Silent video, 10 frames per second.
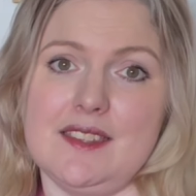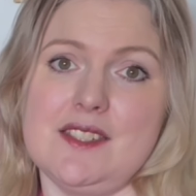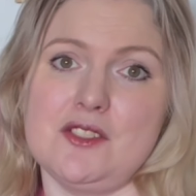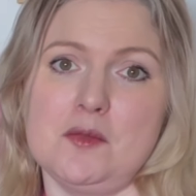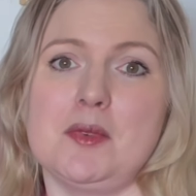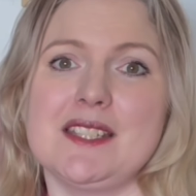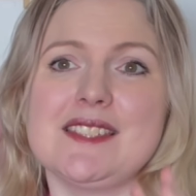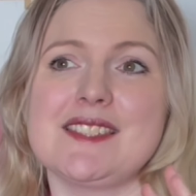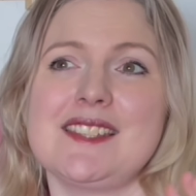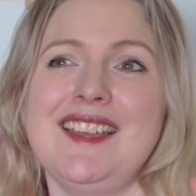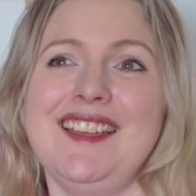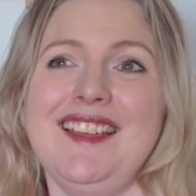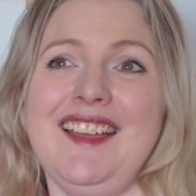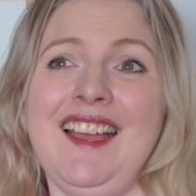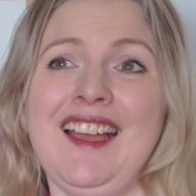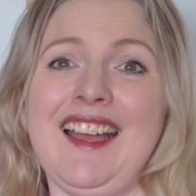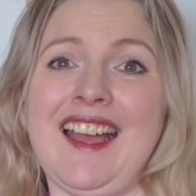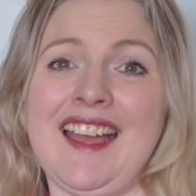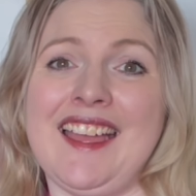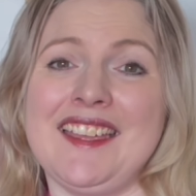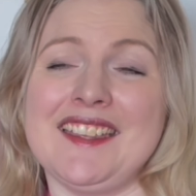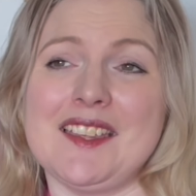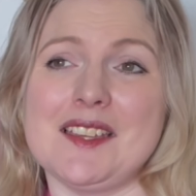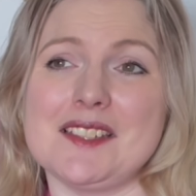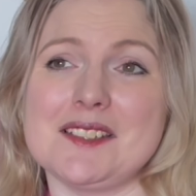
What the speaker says: these new prints, I